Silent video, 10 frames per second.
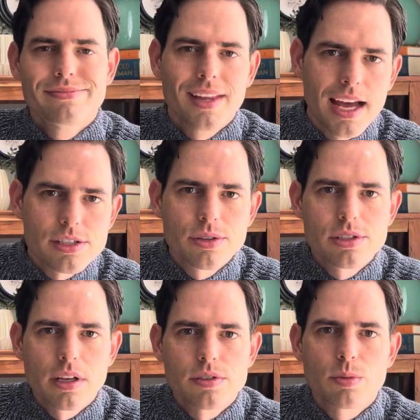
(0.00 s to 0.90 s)
ask
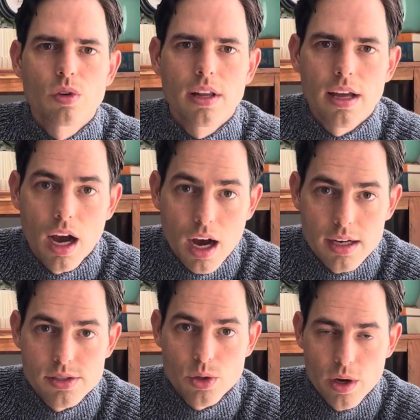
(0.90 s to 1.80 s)
yourself some really
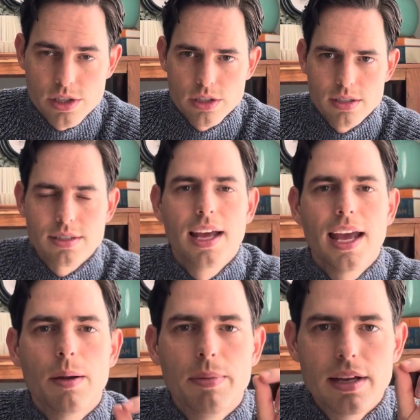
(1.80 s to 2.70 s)
honest questions
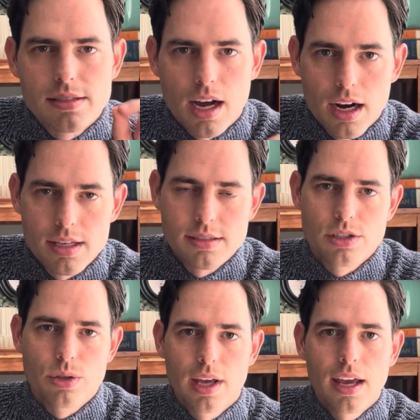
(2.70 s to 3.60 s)
and be as honest as you
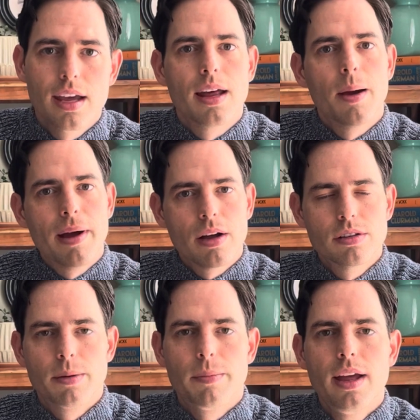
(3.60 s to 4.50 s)
can about them.